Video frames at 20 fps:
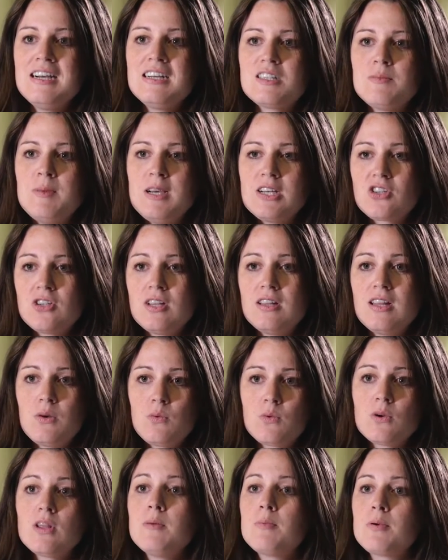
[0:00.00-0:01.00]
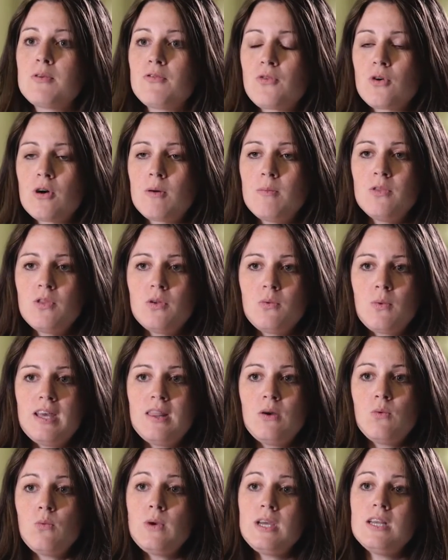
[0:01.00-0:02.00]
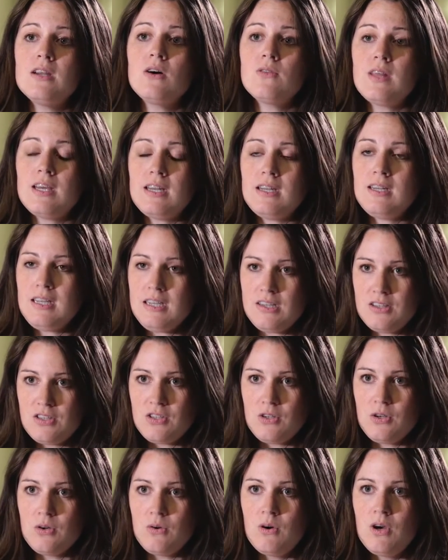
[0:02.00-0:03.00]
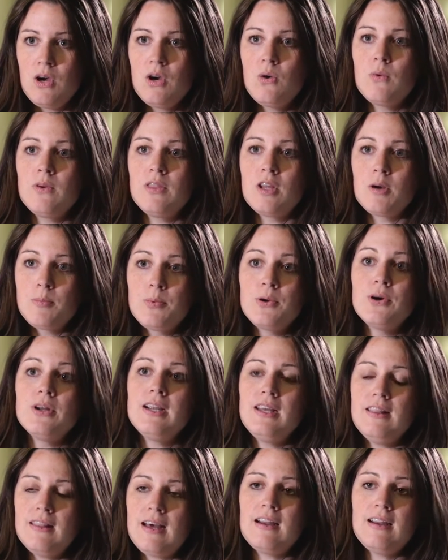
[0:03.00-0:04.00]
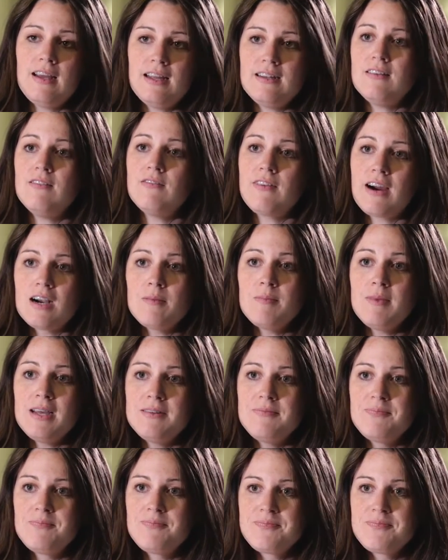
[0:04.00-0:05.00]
to make sure that they really perform the way that we know they need to when they're put in that end environment.